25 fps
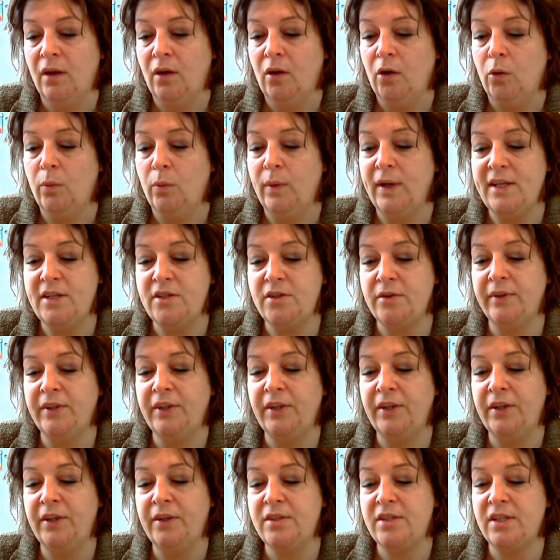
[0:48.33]
Winsor &
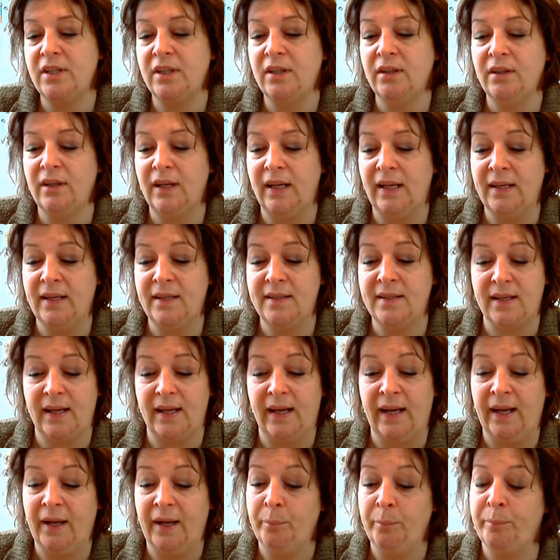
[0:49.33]
Newton is
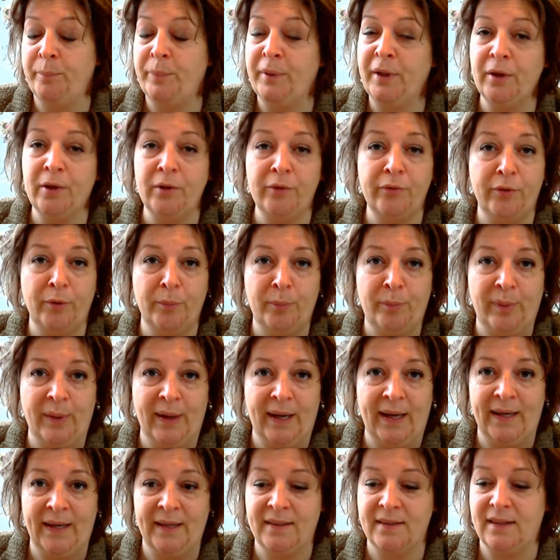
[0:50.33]
a beautiful
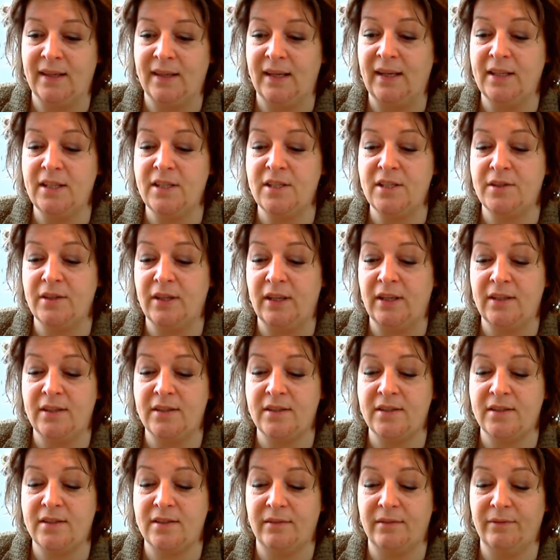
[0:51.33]
brand.
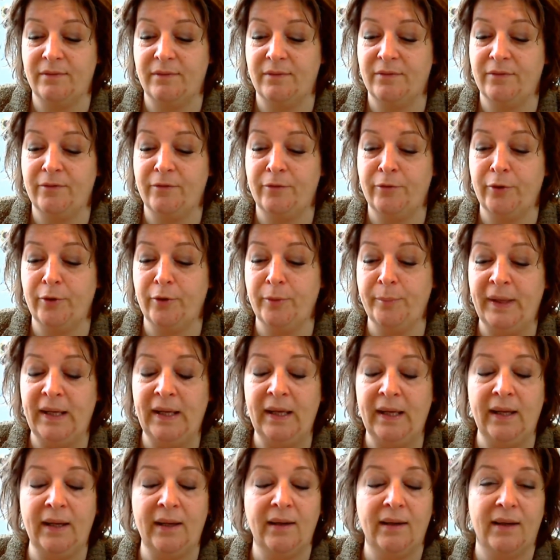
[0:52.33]
It's for
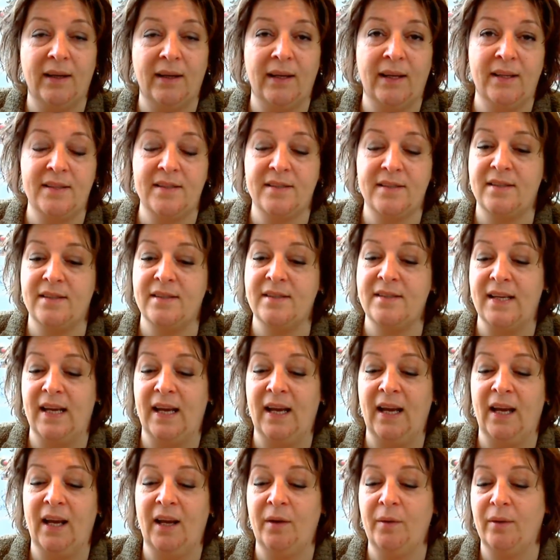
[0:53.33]
me, it's the
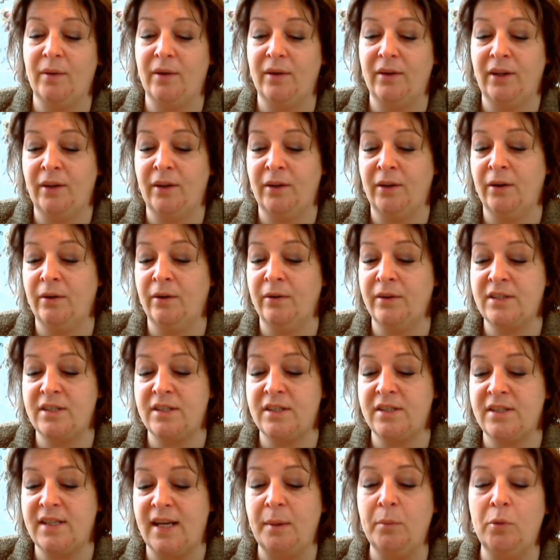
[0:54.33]
same, it's the
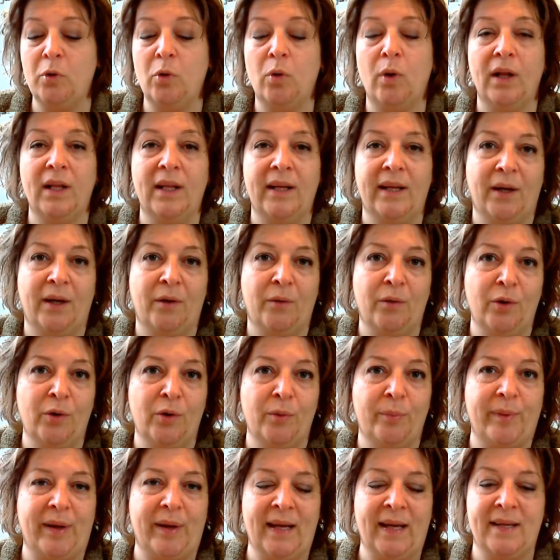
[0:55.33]
same quality
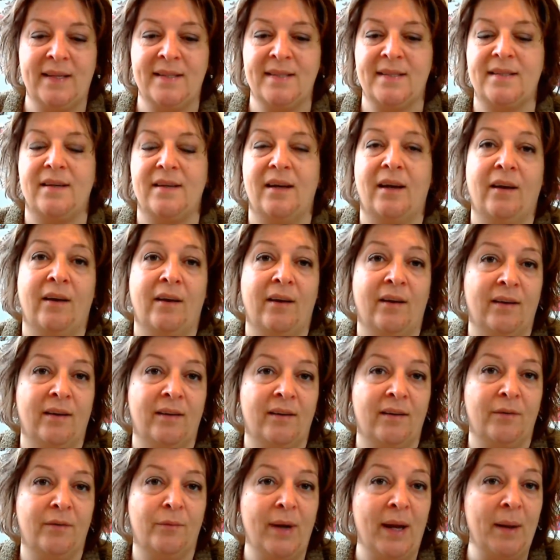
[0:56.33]
group as
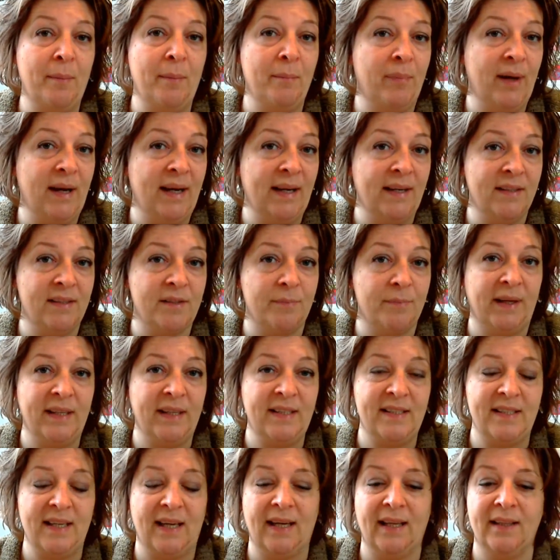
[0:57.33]
Rembrandt by
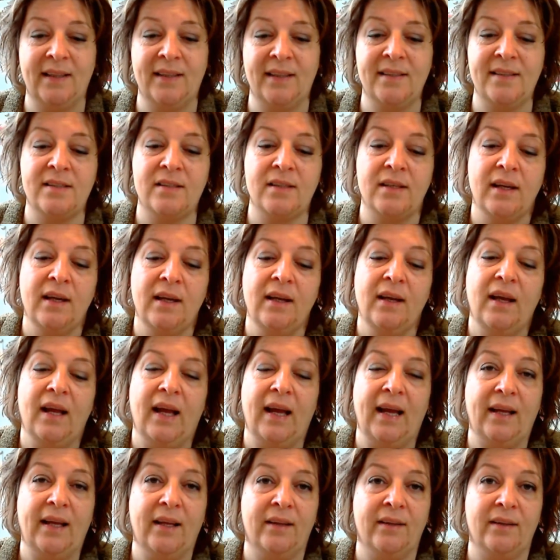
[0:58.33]
Talents
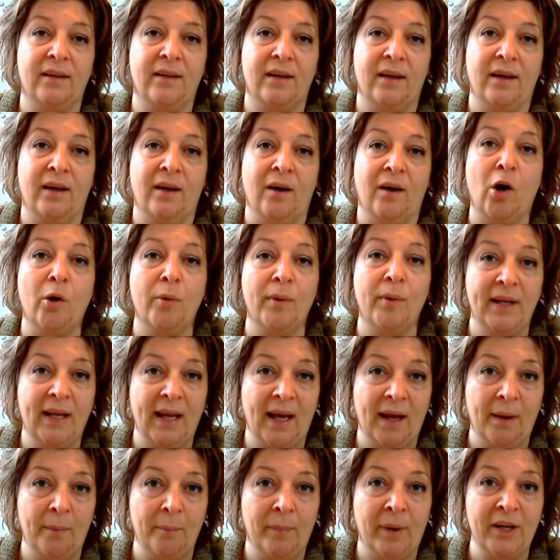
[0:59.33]
and
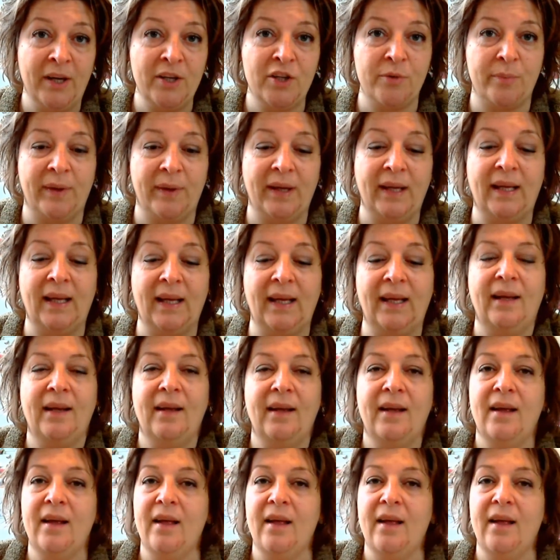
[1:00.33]
Horadam by Schminke.